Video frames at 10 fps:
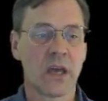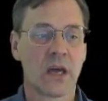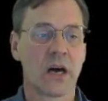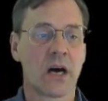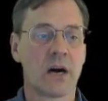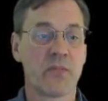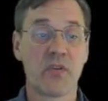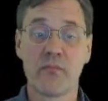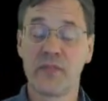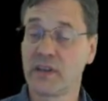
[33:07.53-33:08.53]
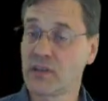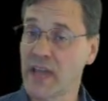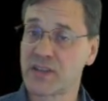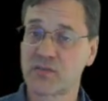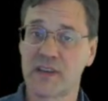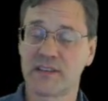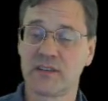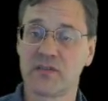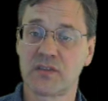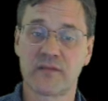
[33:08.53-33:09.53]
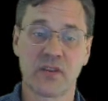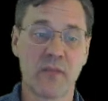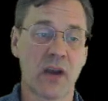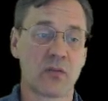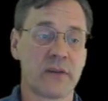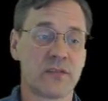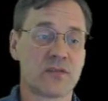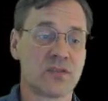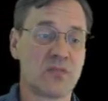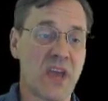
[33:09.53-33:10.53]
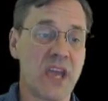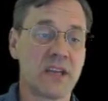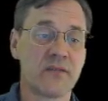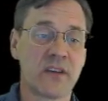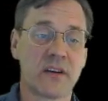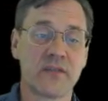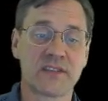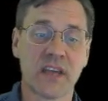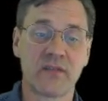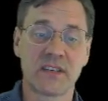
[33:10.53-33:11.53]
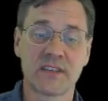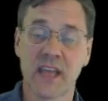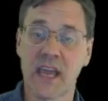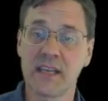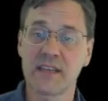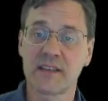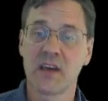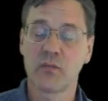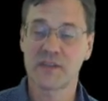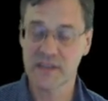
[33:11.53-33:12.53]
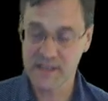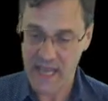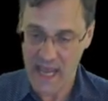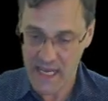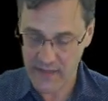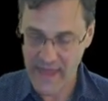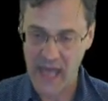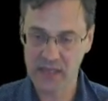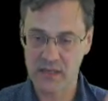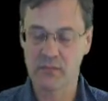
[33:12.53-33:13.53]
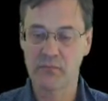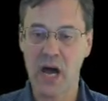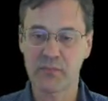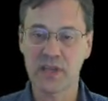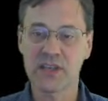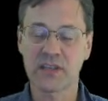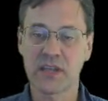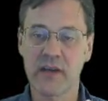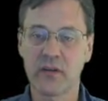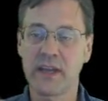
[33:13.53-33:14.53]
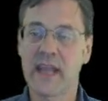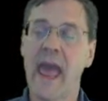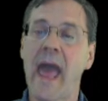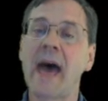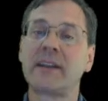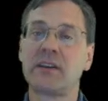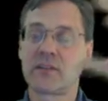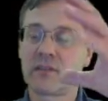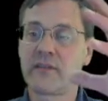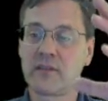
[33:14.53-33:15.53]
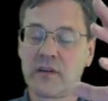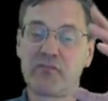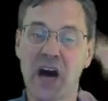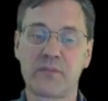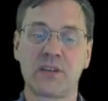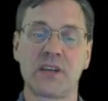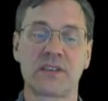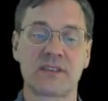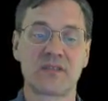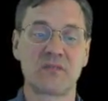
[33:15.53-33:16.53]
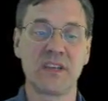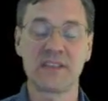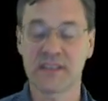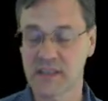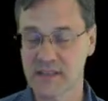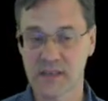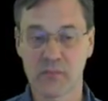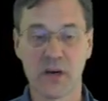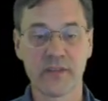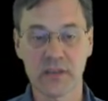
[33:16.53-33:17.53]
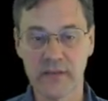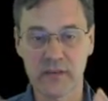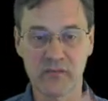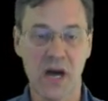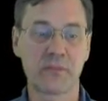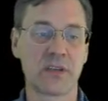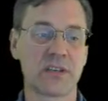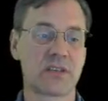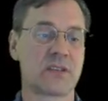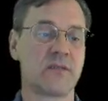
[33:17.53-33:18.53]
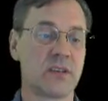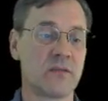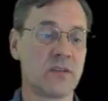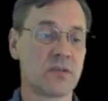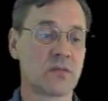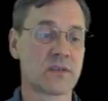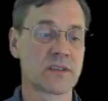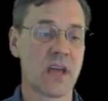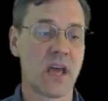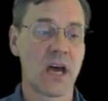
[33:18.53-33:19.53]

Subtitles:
The alleged resolution for the macroevolution debate of the 70s and 80s was to take that population level and add another level of populations of species above the level of populations of individuals.